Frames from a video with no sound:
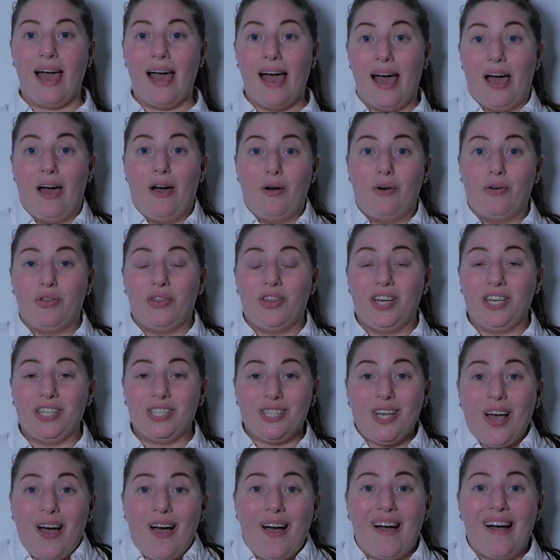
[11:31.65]
how things
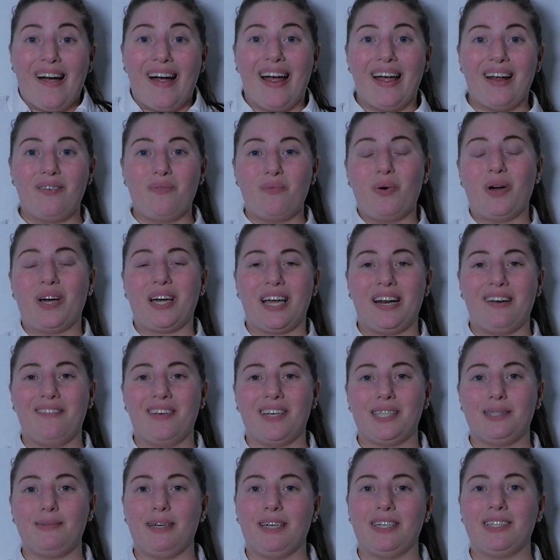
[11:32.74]
are and what kind of
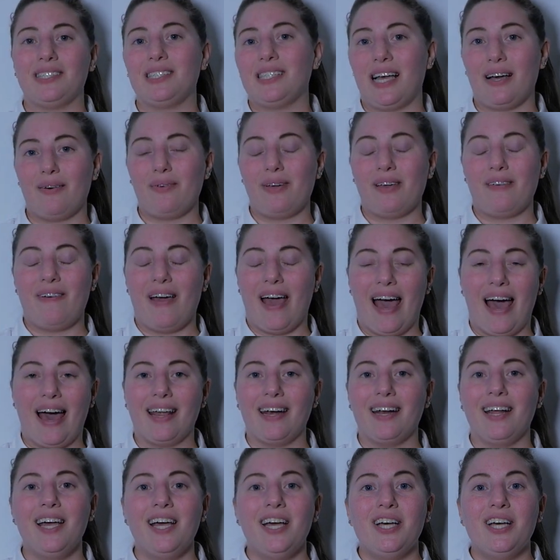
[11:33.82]
experience that we've had.